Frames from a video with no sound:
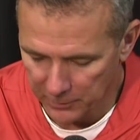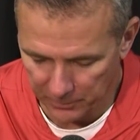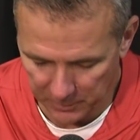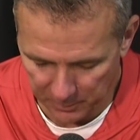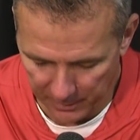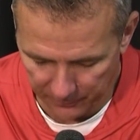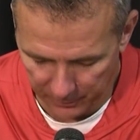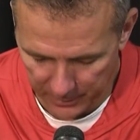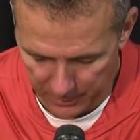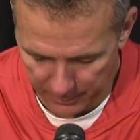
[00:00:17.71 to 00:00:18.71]
much respect
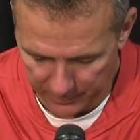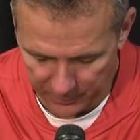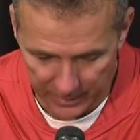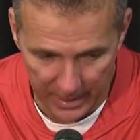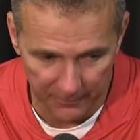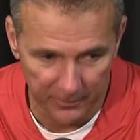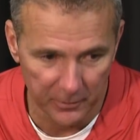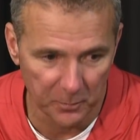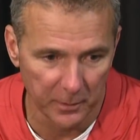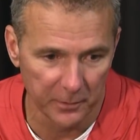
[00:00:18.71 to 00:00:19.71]
for him and his staff and
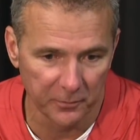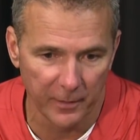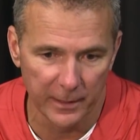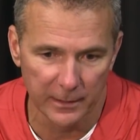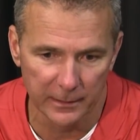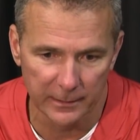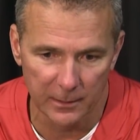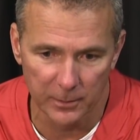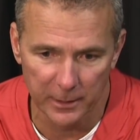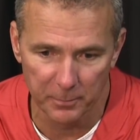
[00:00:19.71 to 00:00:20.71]
his players fighting like
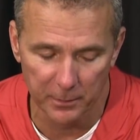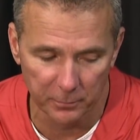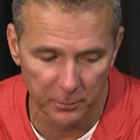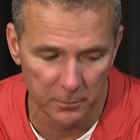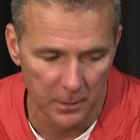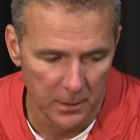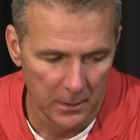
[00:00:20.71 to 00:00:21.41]
that, what they've been through.